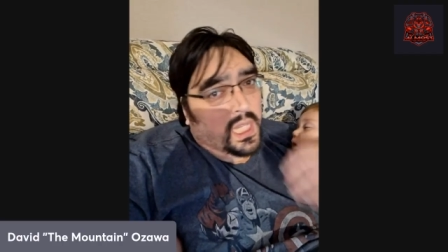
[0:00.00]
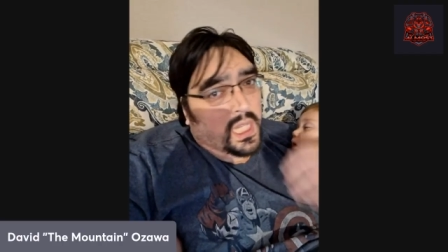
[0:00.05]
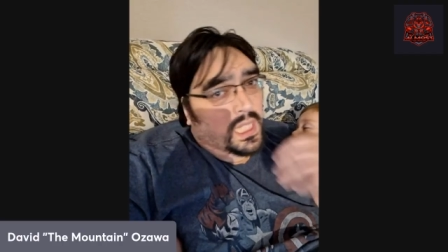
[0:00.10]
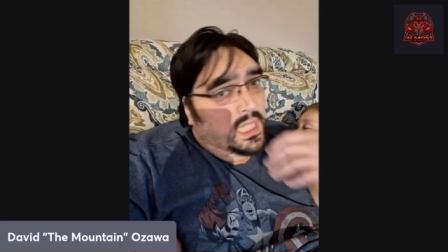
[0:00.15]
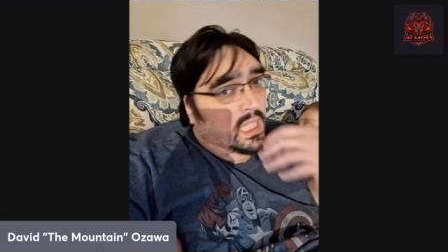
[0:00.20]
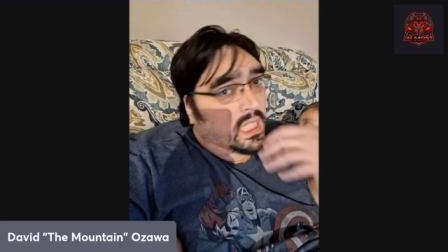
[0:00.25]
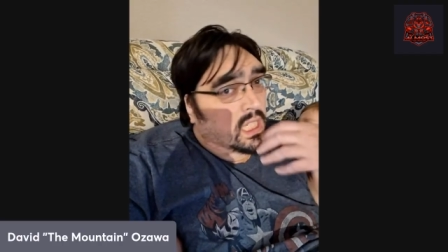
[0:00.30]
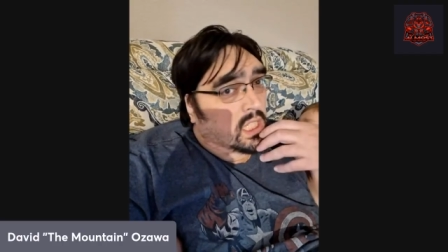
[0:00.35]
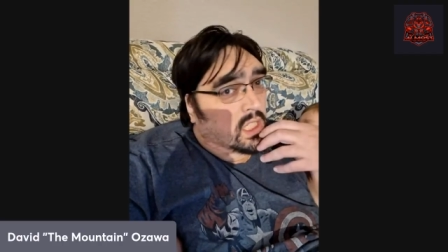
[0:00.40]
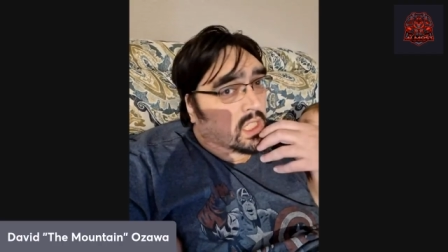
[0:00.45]

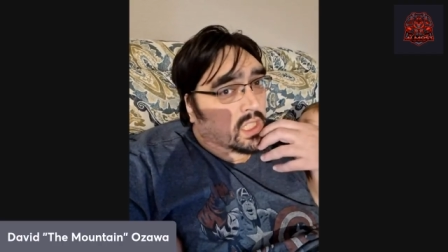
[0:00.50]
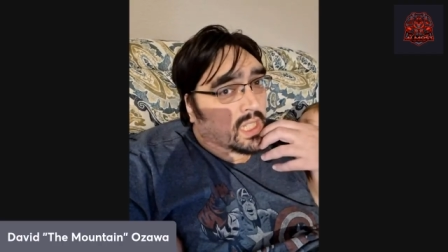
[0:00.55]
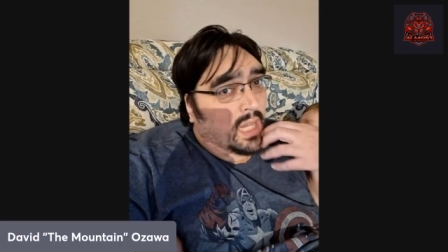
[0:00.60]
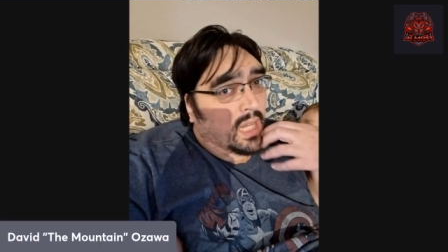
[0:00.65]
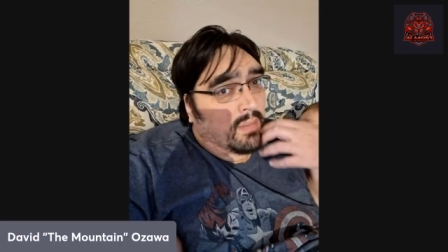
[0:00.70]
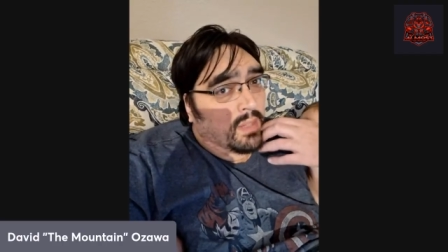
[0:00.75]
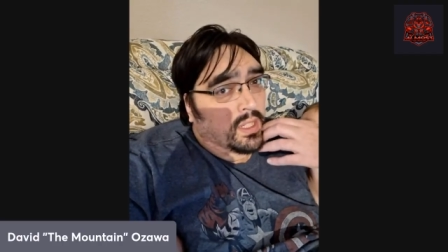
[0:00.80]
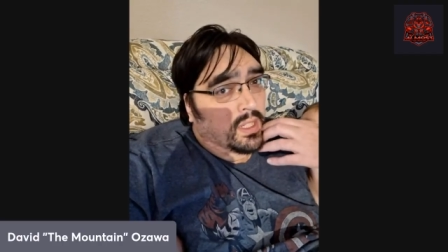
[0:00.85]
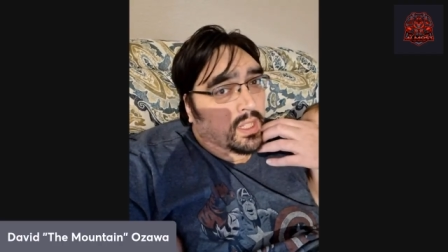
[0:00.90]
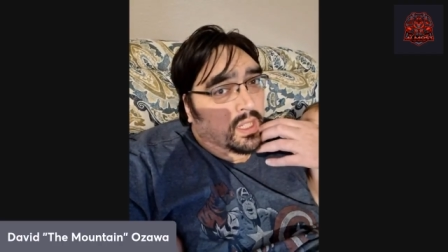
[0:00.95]
their close
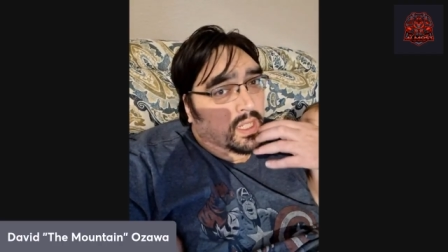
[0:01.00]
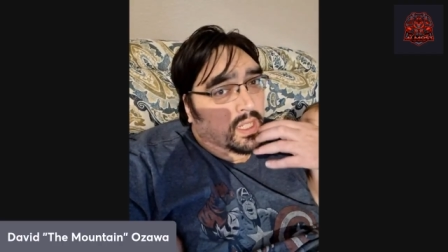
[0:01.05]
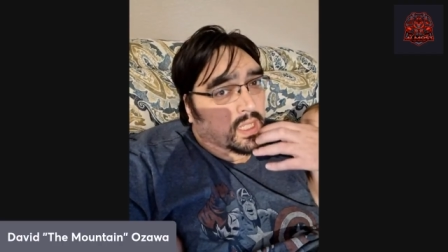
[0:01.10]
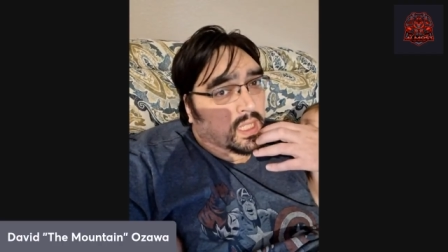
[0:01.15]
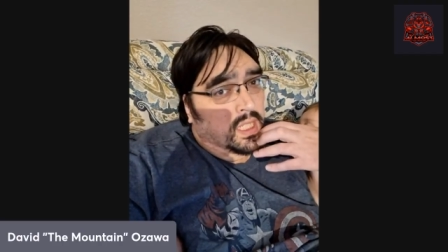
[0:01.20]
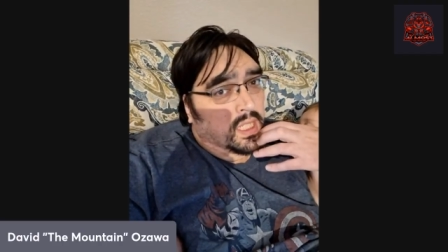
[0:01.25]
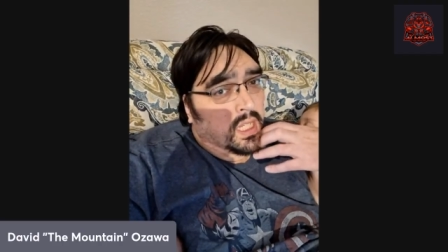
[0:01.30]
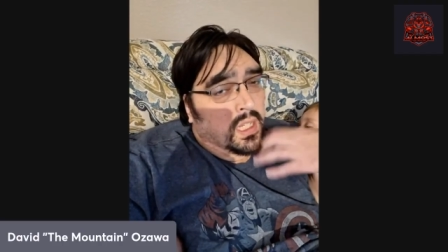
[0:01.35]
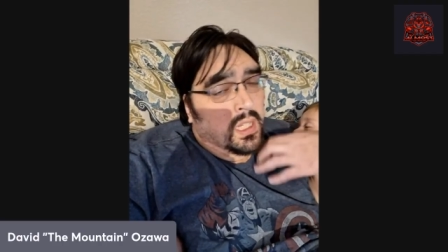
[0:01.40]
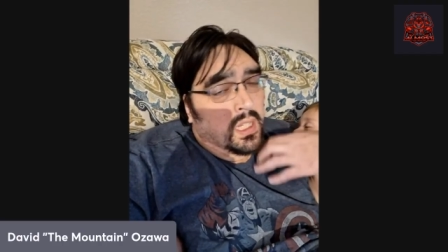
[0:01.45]
combat
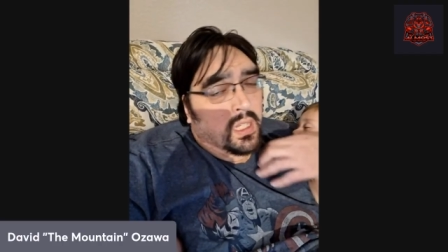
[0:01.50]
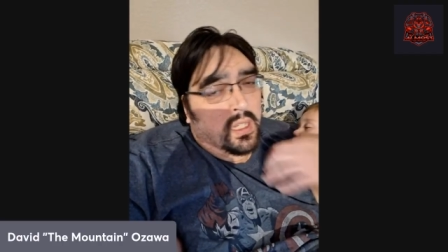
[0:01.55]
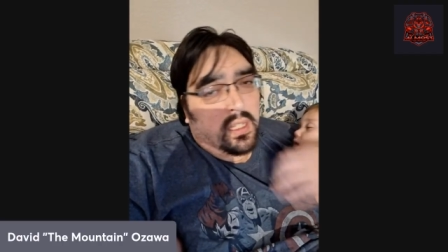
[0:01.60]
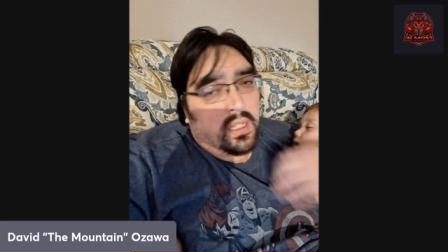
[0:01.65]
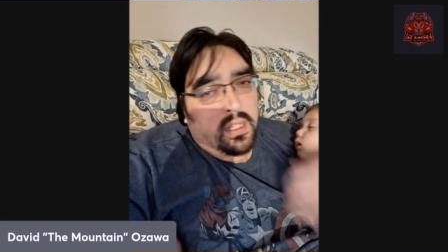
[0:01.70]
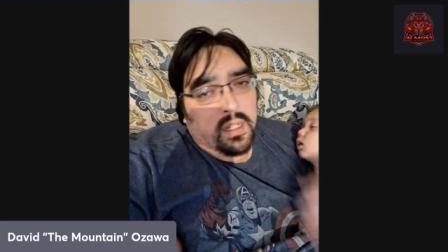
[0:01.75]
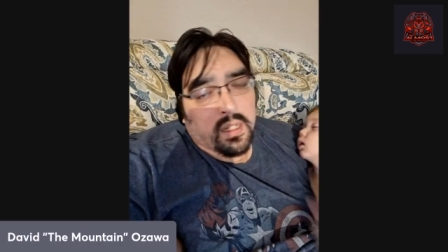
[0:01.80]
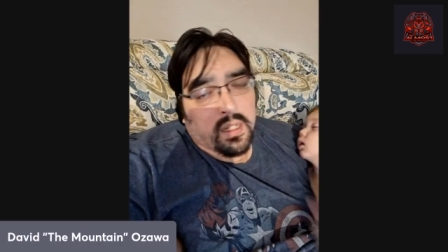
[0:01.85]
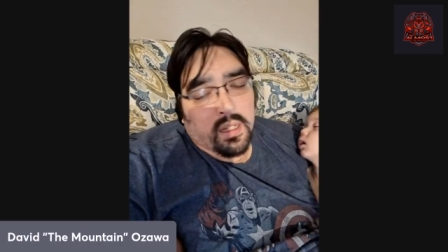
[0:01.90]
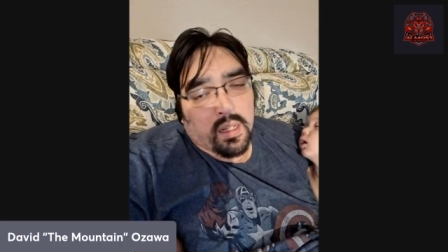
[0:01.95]
units.
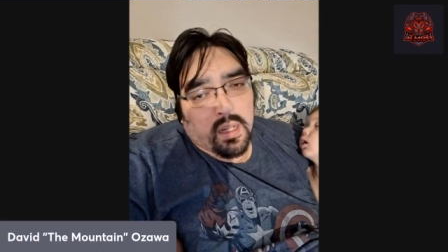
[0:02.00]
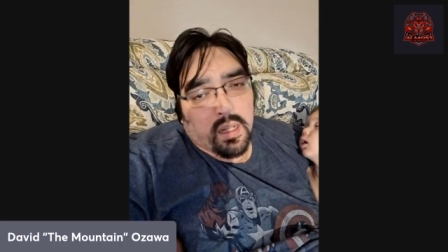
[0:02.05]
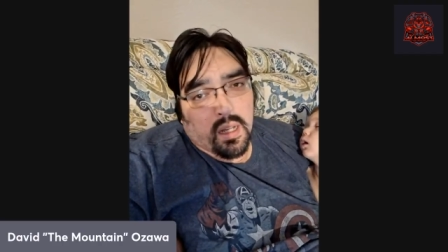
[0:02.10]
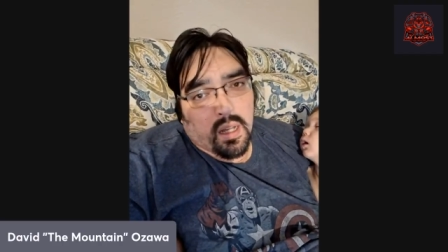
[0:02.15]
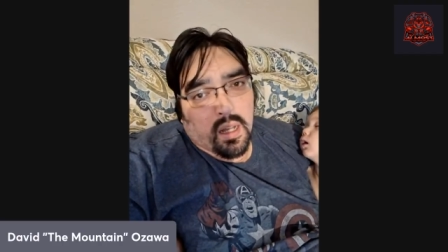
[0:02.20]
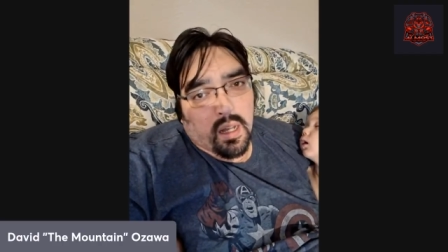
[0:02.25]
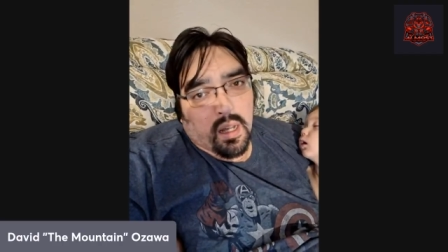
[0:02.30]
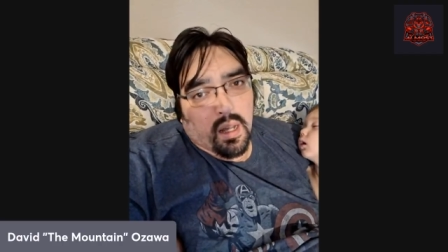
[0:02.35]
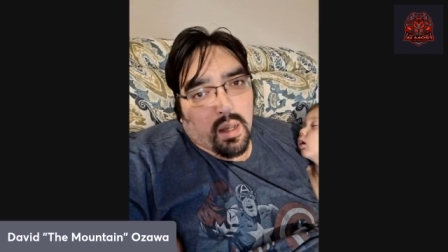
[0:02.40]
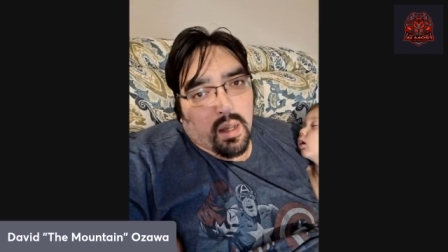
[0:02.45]

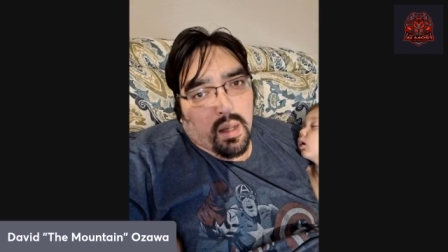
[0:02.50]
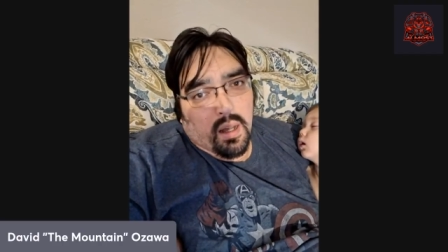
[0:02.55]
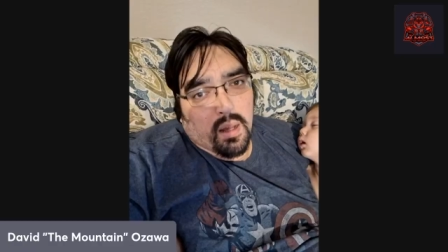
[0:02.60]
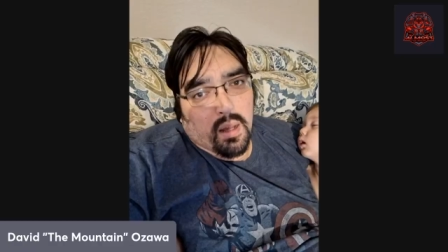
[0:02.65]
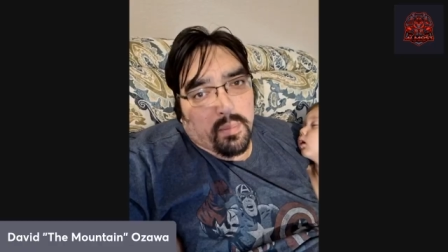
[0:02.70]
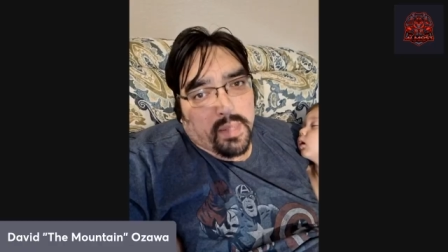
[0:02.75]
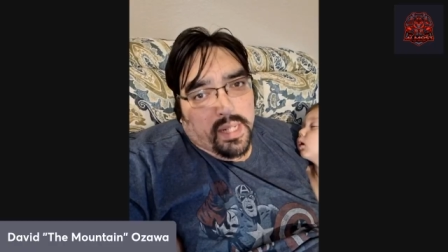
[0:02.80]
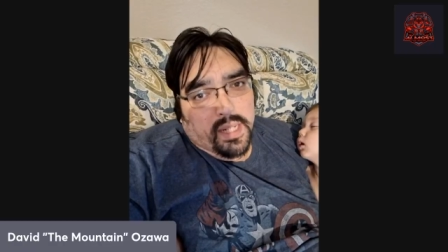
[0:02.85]
Be